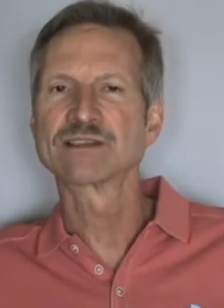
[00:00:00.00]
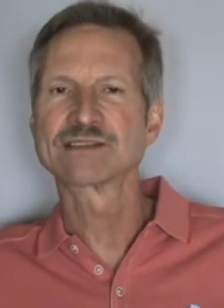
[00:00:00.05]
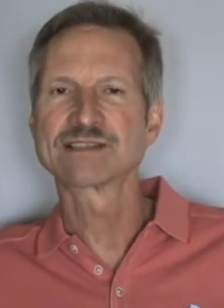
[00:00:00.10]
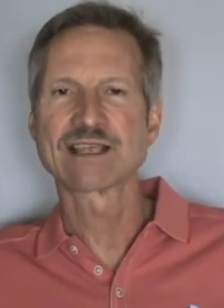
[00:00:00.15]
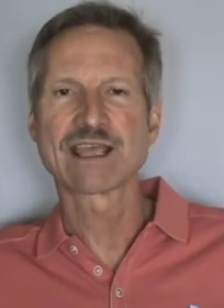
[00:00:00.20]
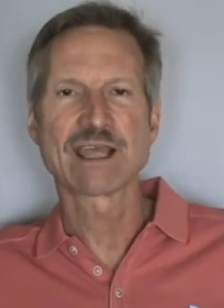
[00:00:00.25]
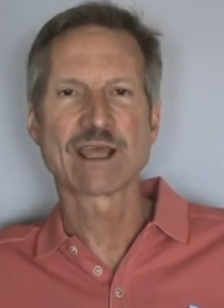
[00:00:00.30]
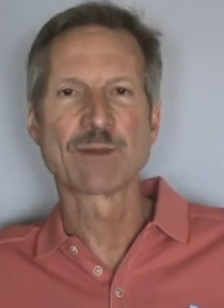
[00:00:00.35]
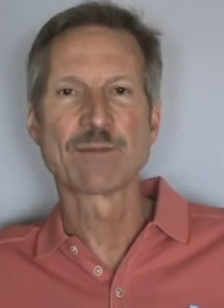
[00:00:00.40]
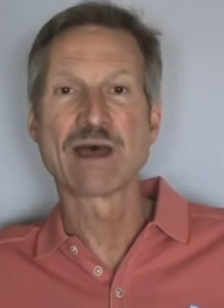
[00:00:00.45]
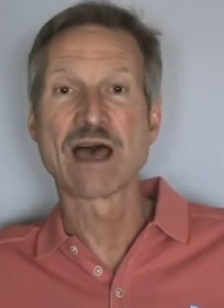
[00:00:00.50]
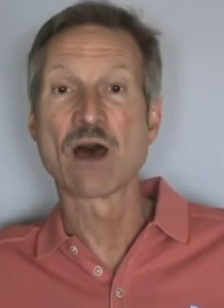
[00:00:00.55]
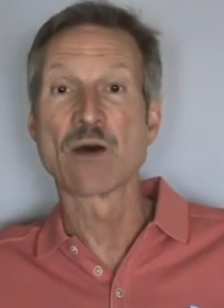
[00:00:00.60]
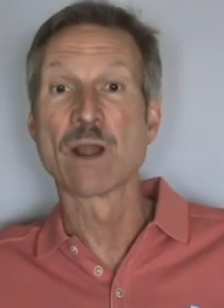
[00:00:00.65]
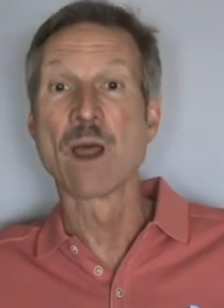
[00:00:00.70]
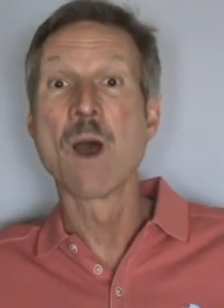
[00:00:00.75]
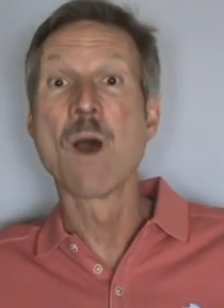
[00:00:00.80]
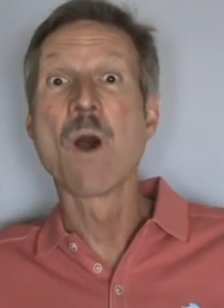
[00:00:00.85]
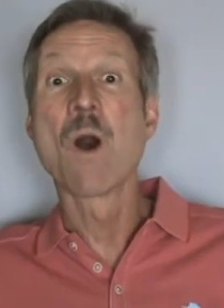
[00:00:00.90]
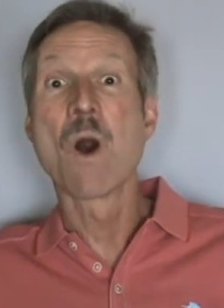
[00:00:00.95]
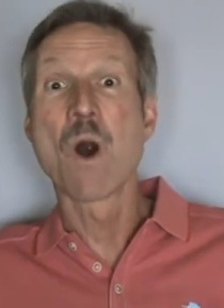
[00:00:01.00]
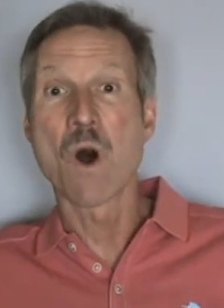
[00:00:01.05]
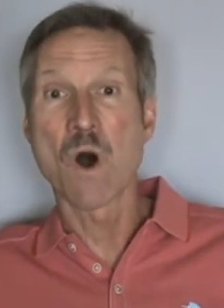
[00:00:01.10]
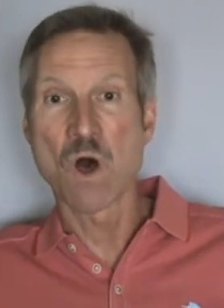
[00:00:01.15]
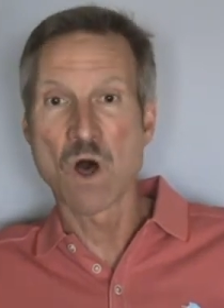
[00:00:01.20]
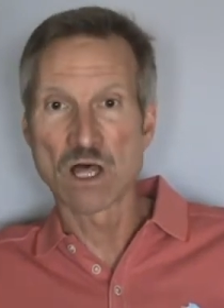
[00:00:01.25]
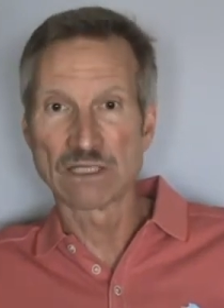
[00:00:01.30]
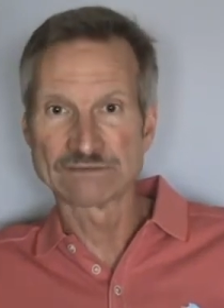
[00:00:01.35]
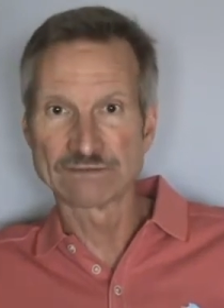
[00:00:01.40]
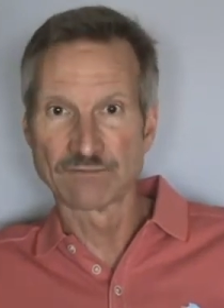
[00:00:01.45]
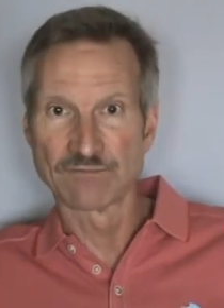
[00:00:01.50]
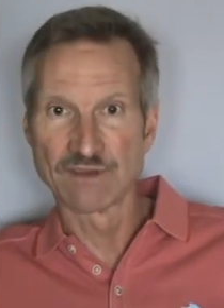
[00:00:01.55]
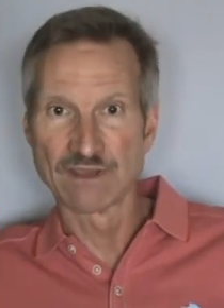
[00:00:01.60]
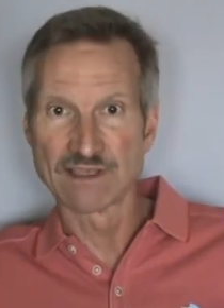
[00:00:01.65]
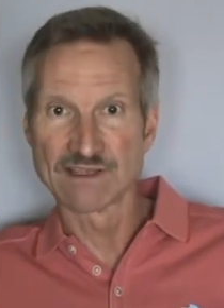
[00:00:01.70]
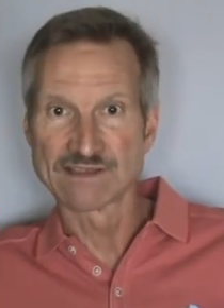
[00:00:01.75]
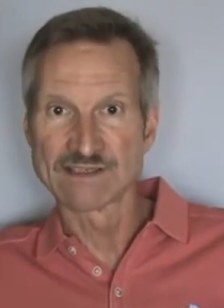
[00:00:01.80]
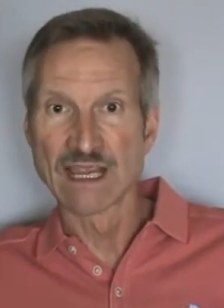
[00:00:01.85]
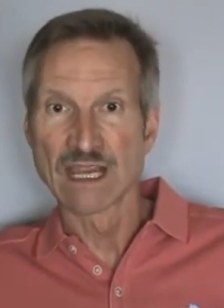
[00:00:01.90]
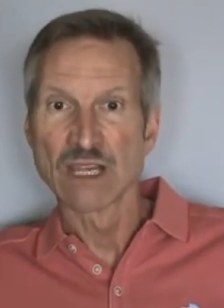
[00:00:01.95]
say about all of
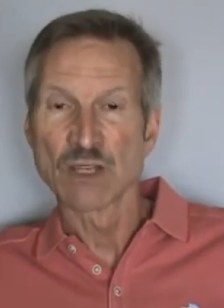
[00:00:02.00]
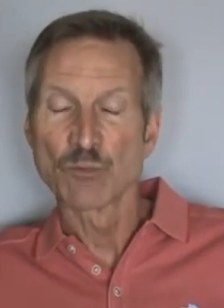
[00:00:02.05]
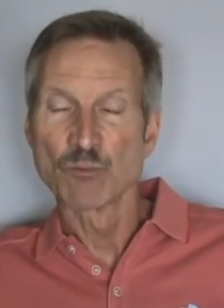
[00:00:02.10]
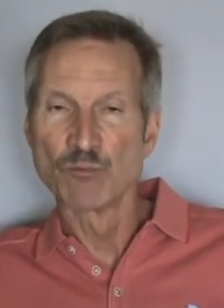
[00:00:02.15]
this,